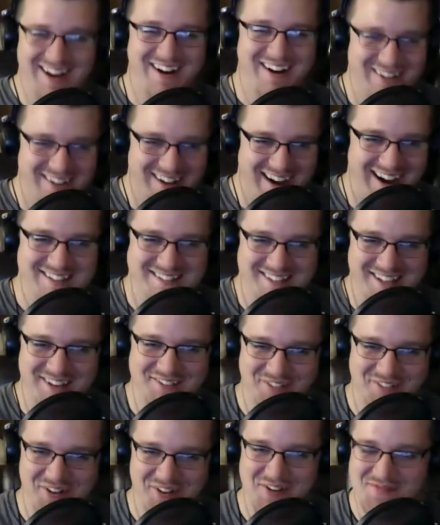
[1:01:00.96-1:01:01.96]
I'll take
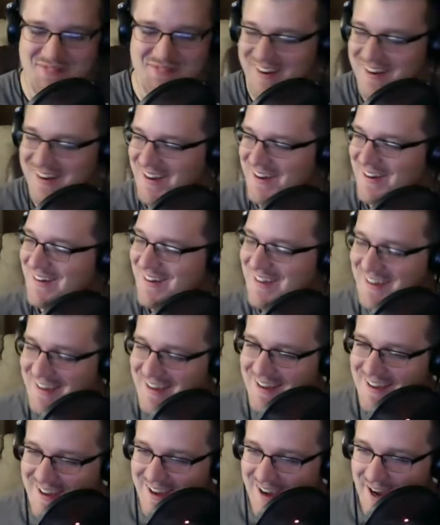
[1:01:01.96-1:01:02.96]
4.0.
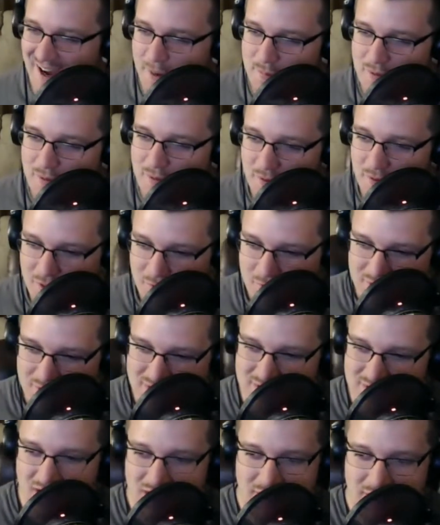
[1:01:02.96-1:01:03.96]
No, they're
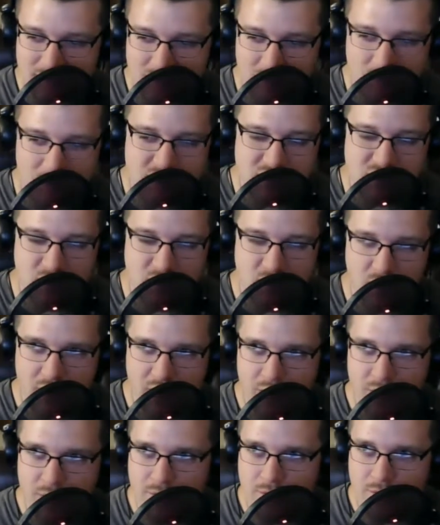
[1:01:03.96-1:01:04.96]
releasing a firmware
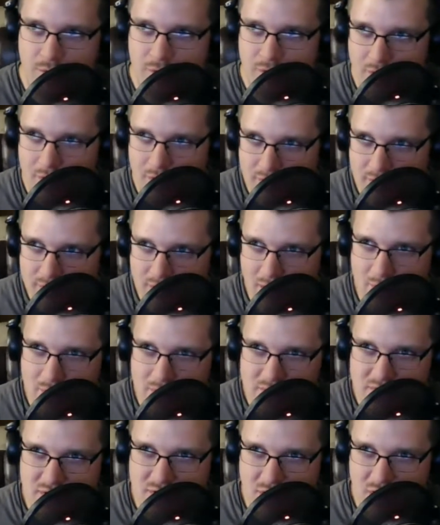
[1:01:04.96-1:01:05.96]
2.0. That
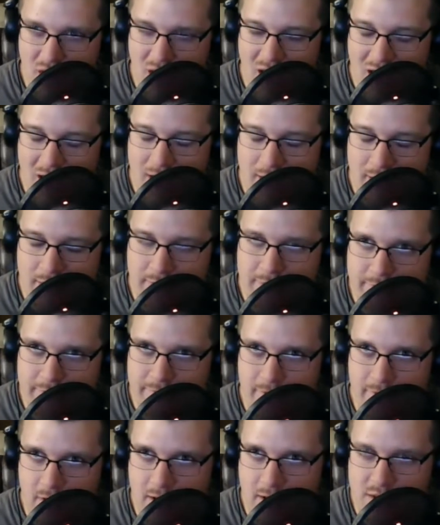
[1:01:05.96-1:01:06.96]
one's gonna have
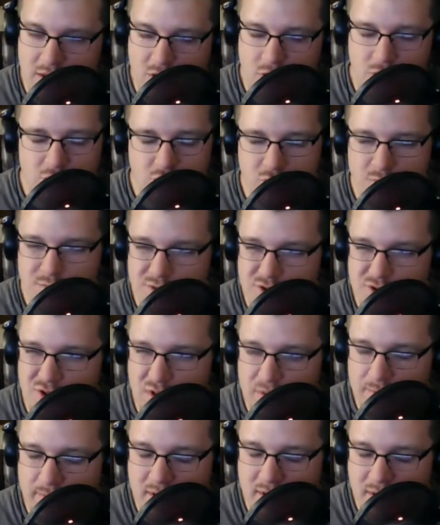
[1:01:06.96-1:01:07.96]
YouTube
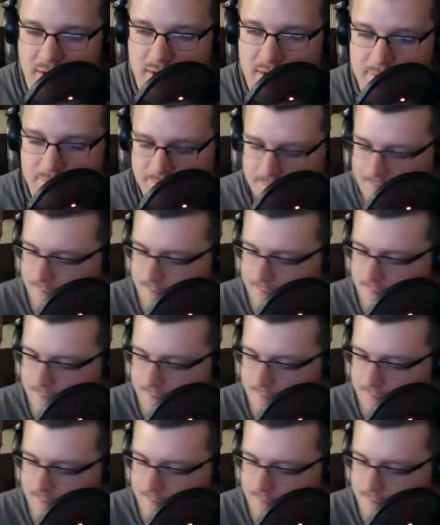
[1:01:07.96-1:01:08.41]
streaming in it.